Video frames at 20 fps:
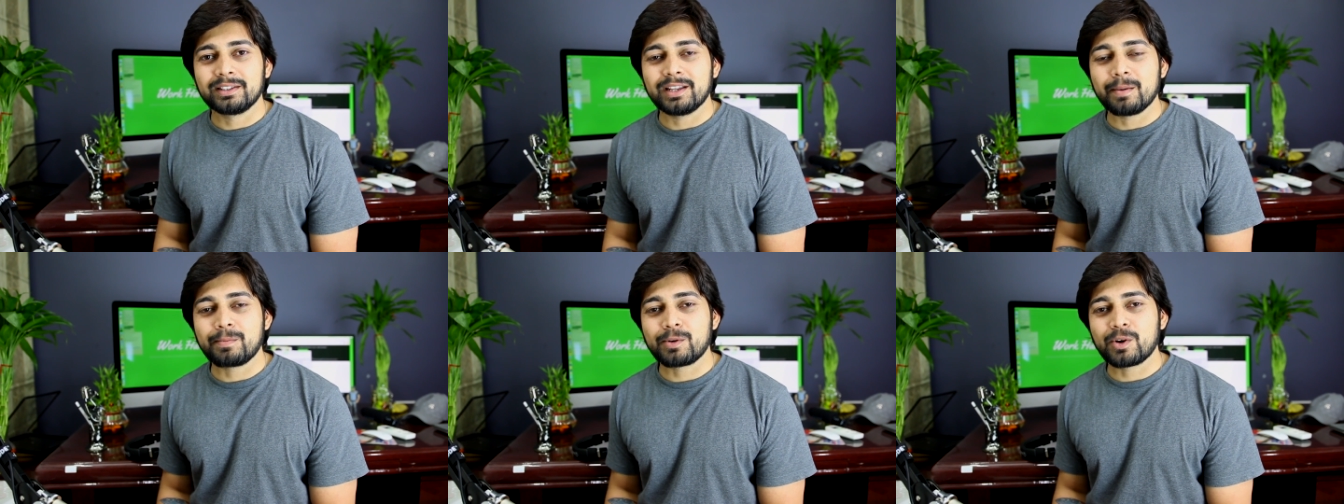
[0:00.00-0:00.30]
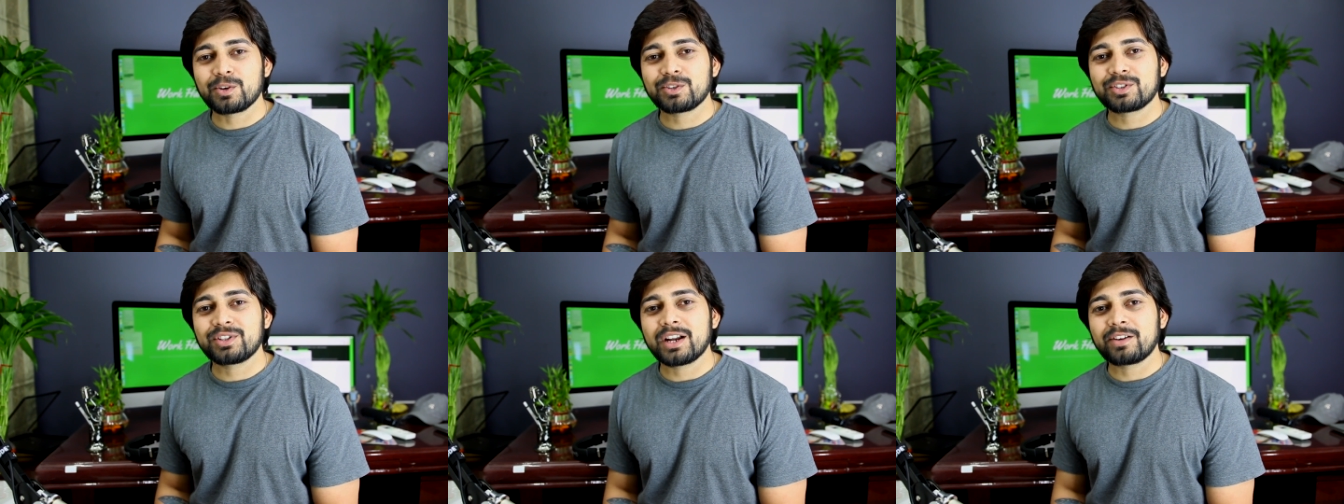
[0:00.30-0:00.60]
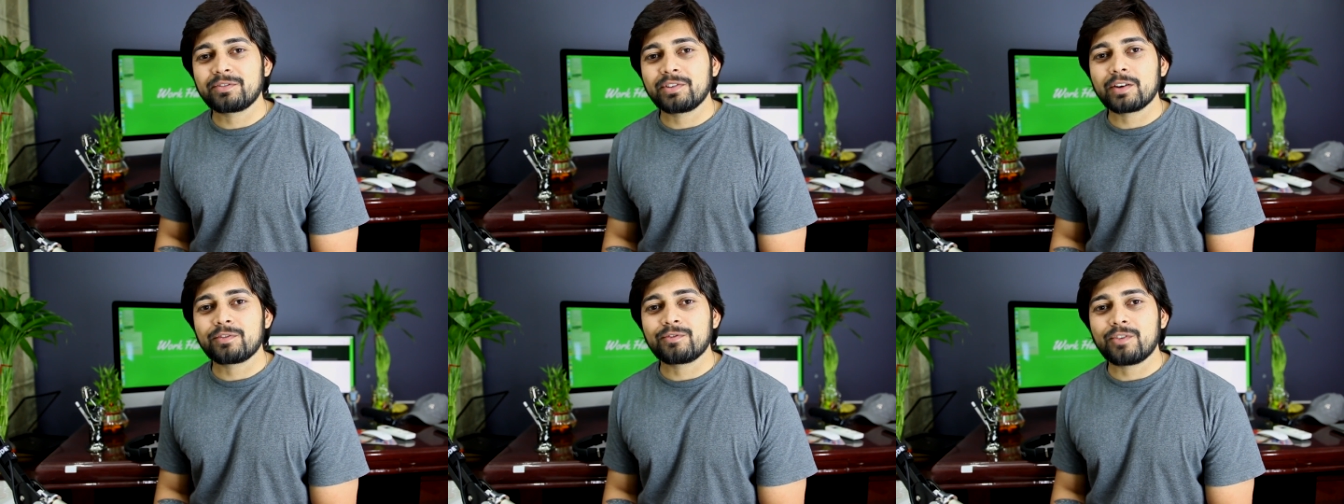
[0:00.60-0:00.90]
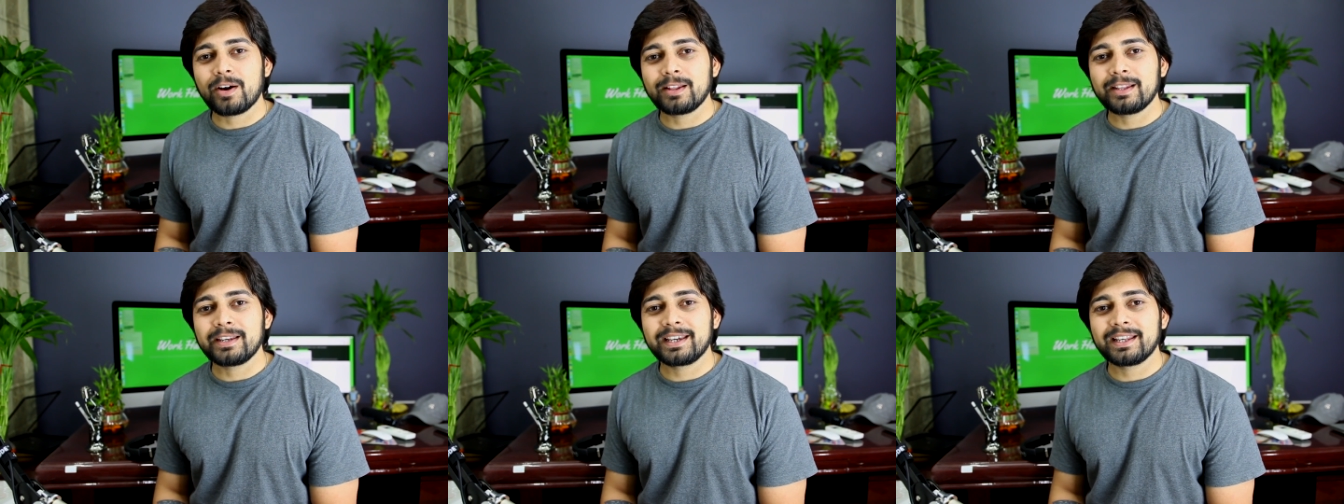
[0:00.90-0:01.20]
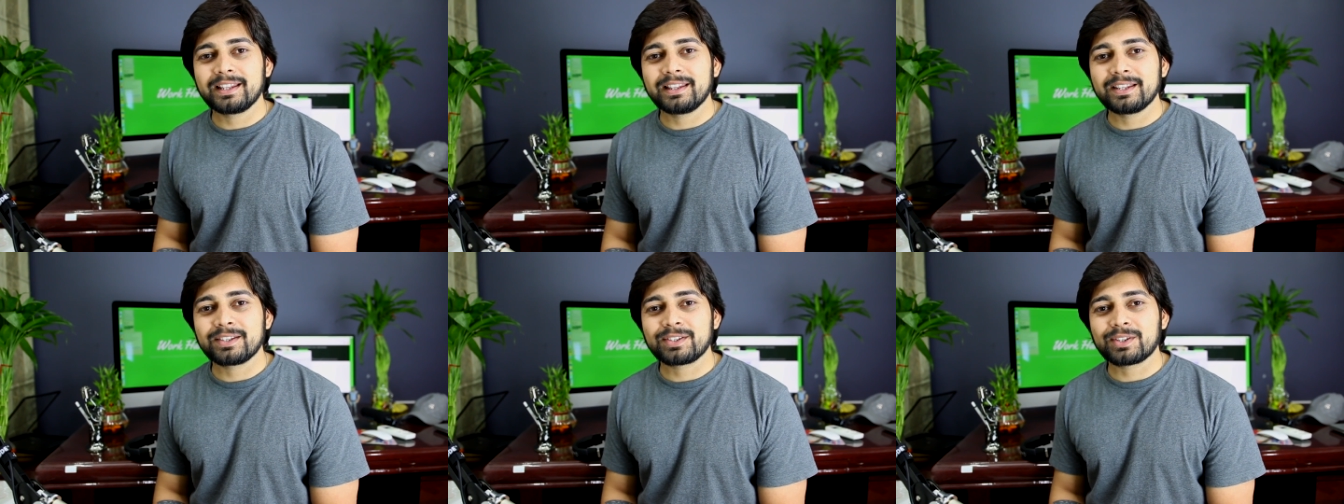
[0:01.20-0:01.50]
The approach that we are
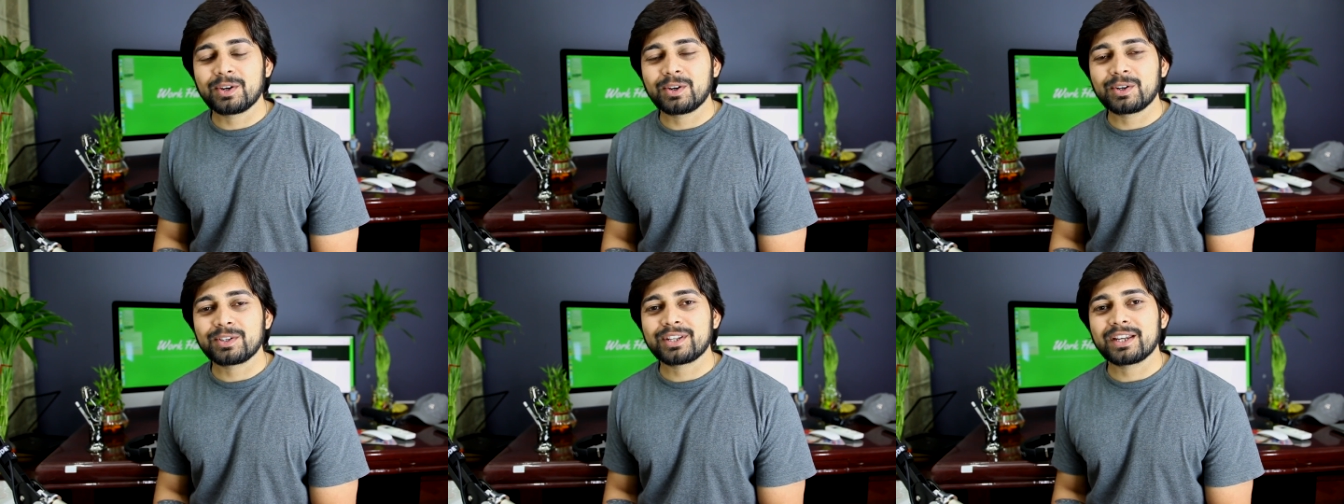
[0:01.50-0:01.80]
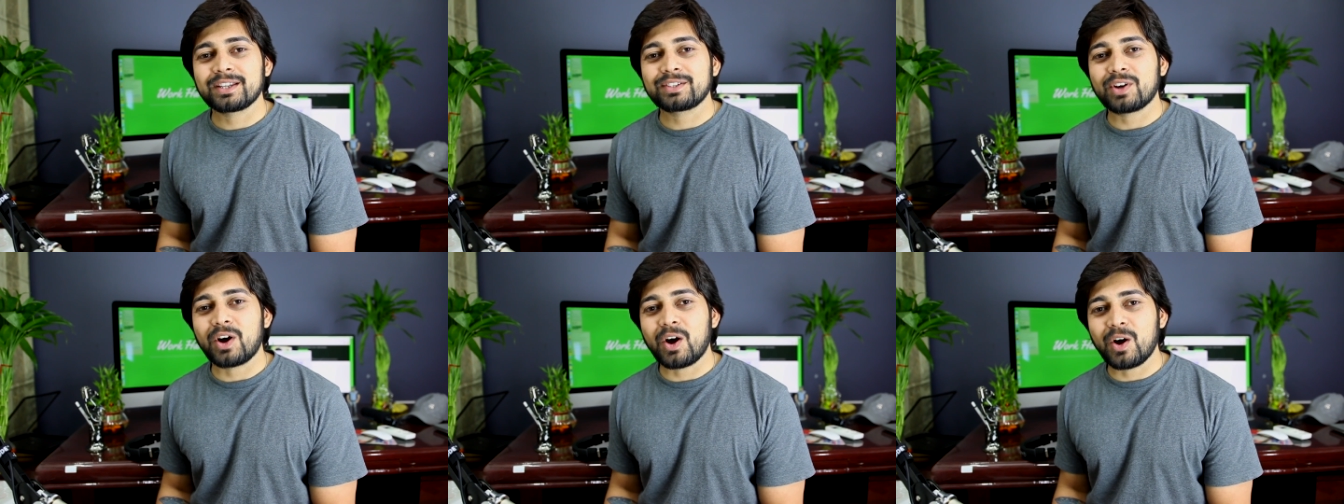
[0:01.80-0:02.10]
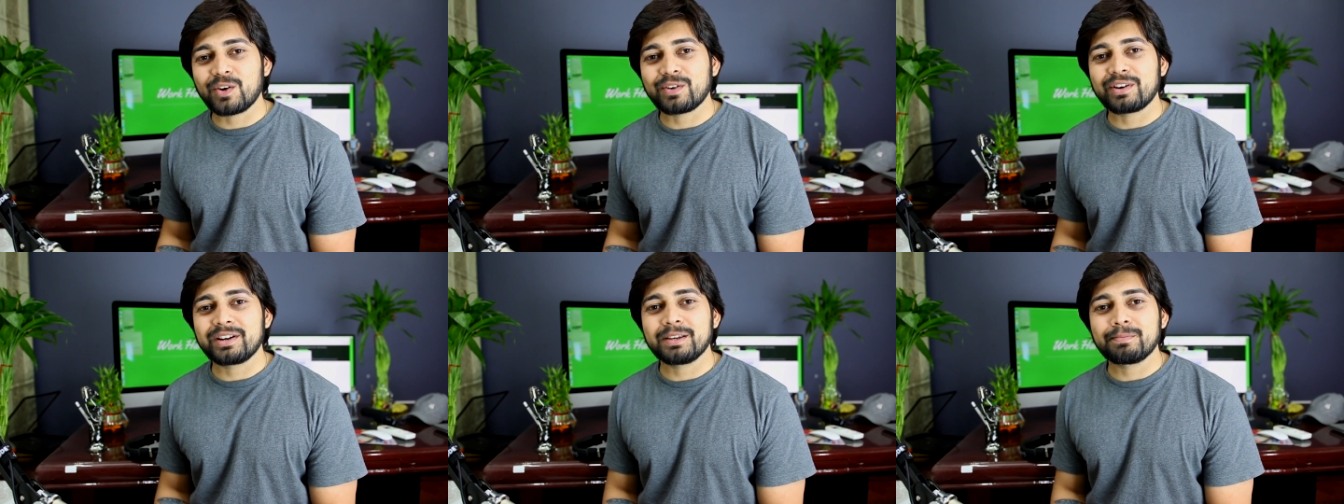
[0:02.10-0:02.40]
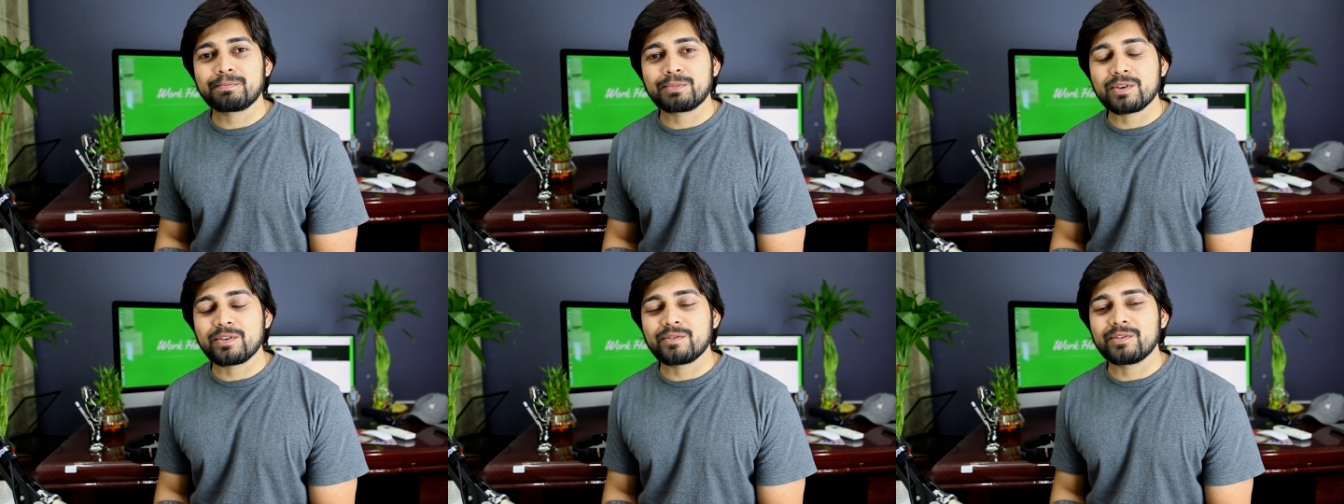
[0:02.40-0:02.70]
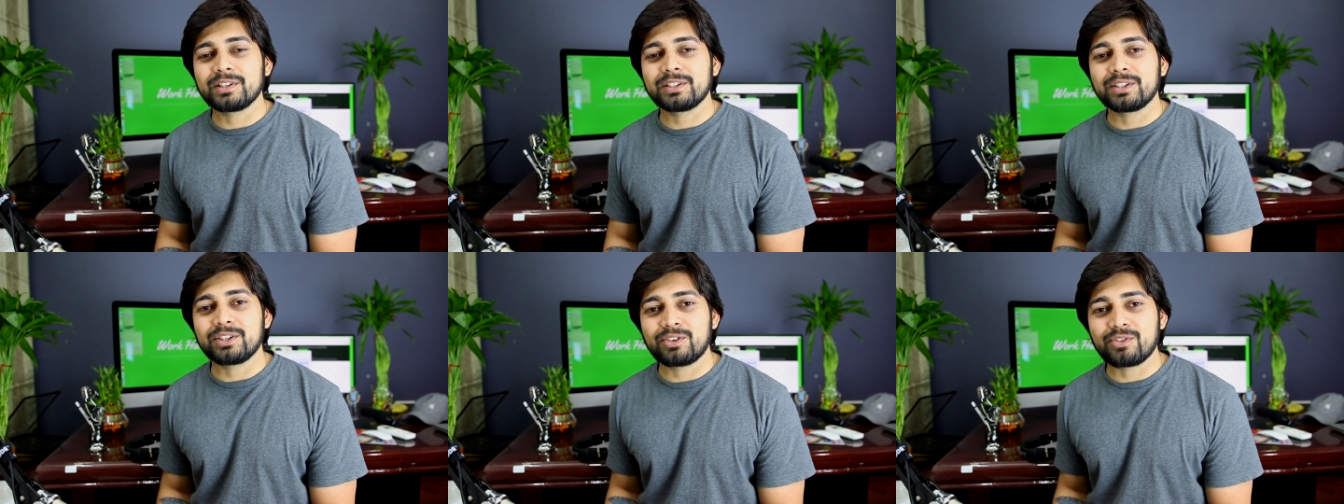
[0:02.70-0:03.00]
following in this course has already
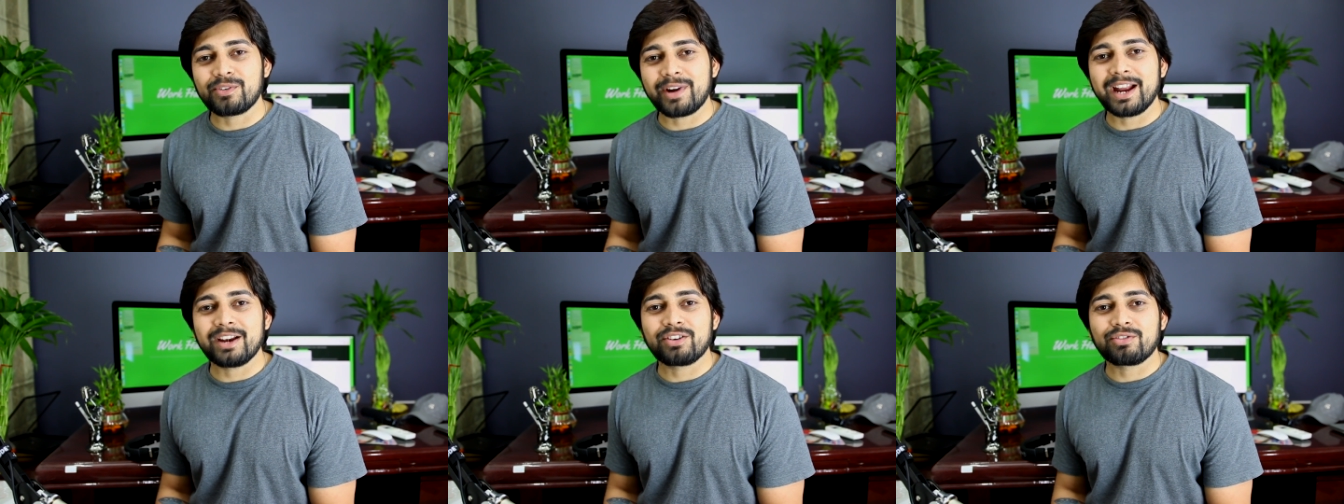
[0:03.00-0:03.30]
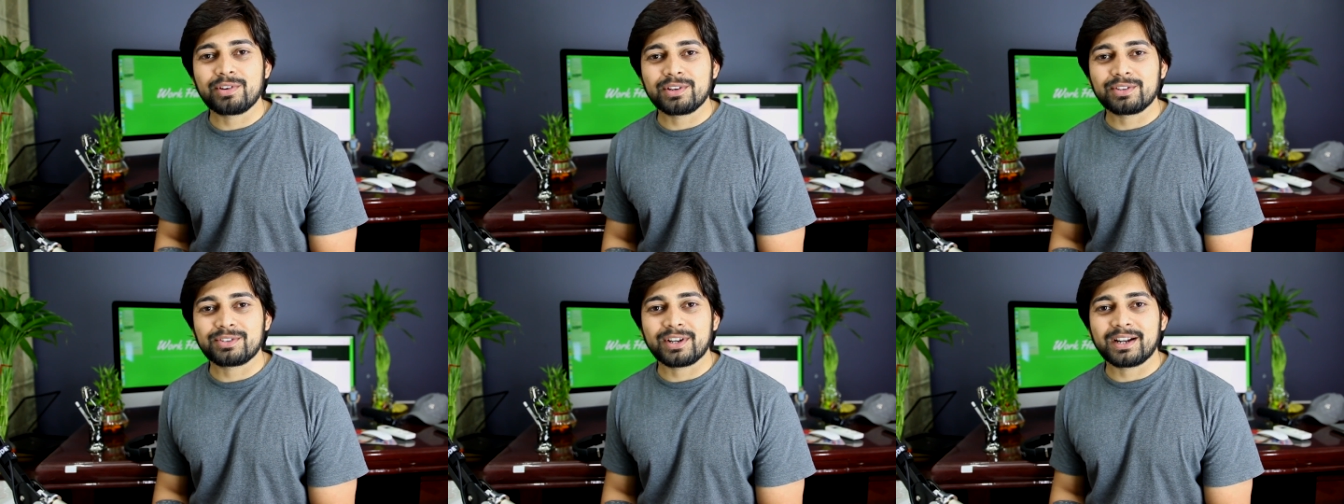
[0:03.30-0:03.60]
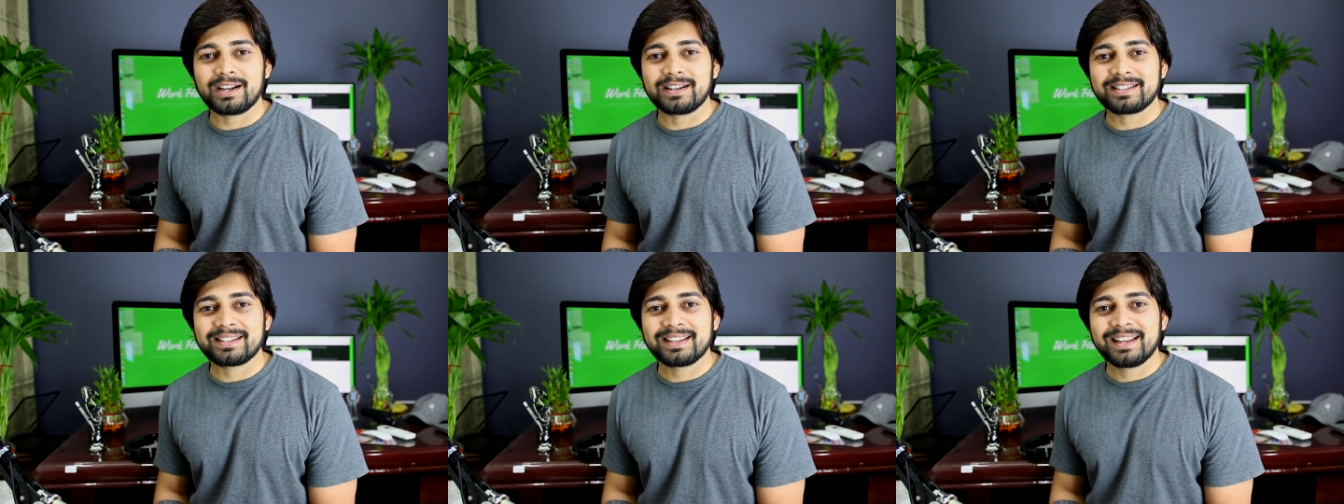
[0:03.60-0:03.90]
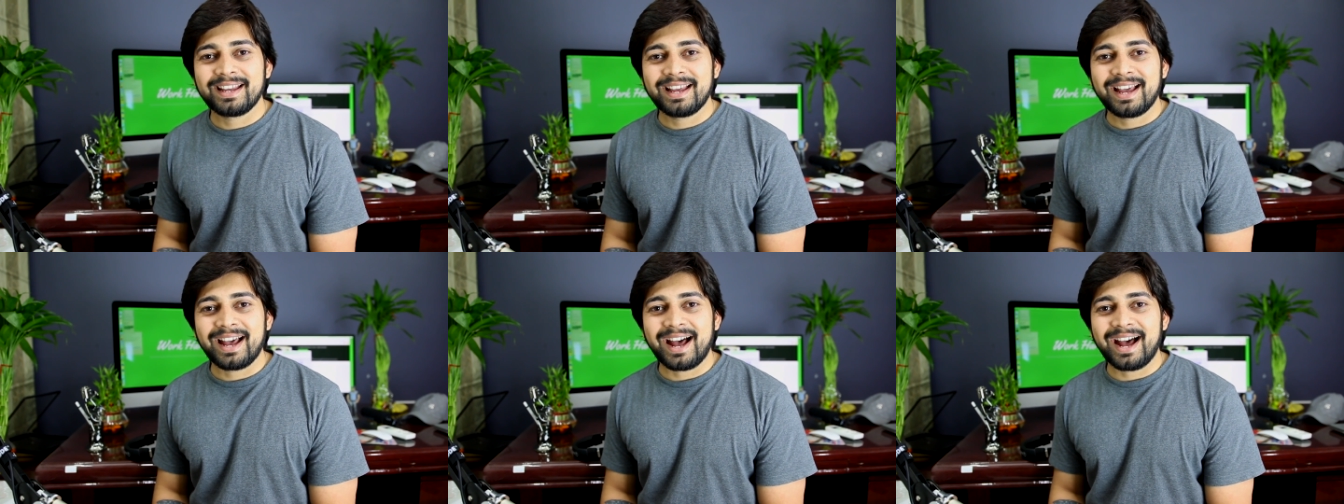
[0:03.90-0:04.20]
proven great results